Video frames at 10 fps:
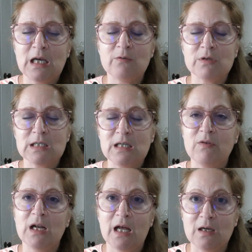and receive
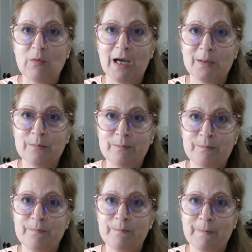it anyway.
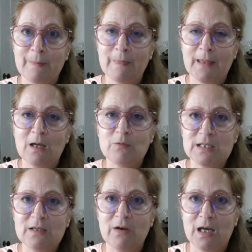And
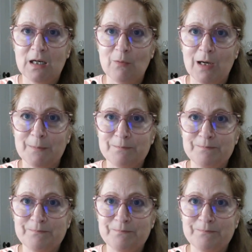receive it anyway.